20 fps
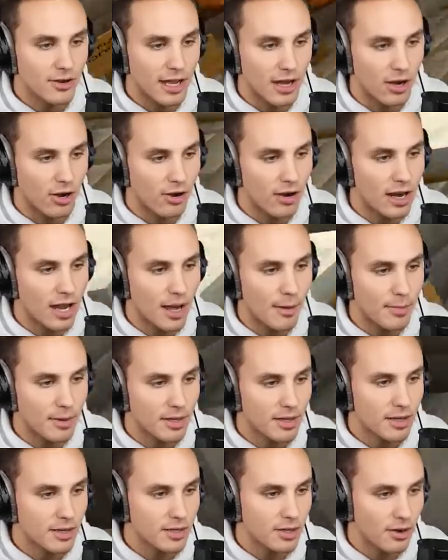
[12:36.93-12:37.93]
Okay, hurry up.
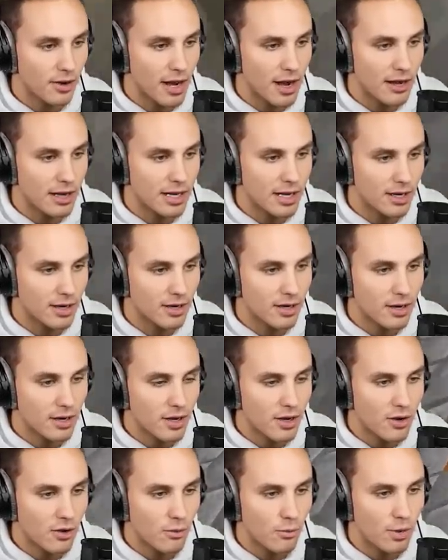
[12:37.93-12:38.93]
Go down here.
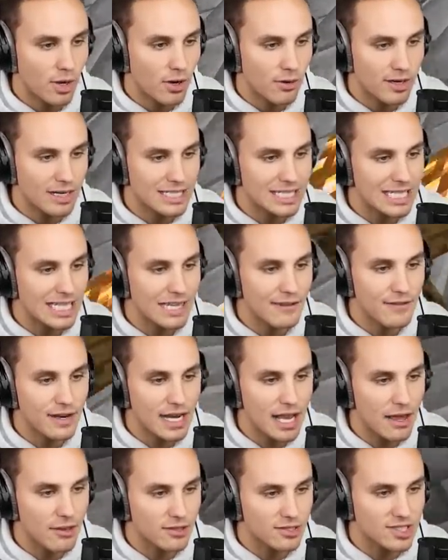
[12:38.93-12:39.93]
We don't need to leave
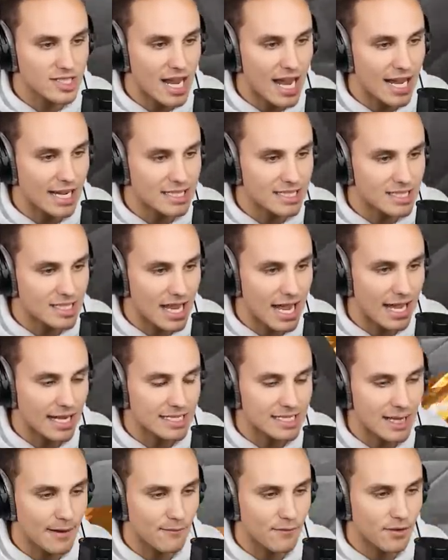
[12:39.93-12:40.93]
any other signs
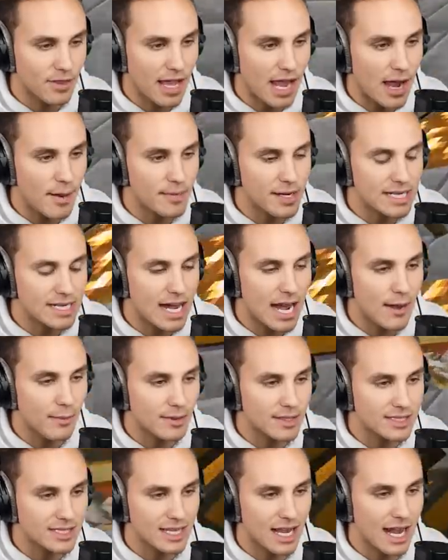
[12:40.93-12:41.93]
except for the how many
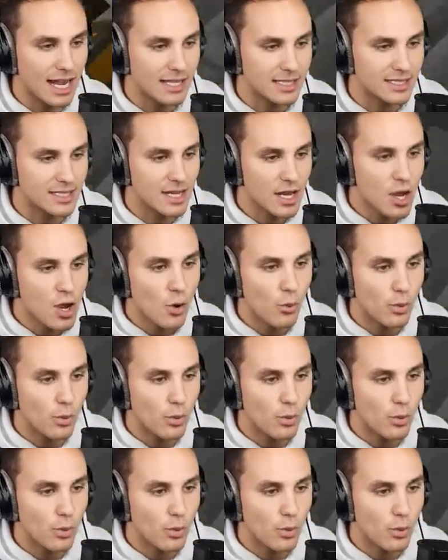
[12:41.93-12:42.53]
diamonds signs.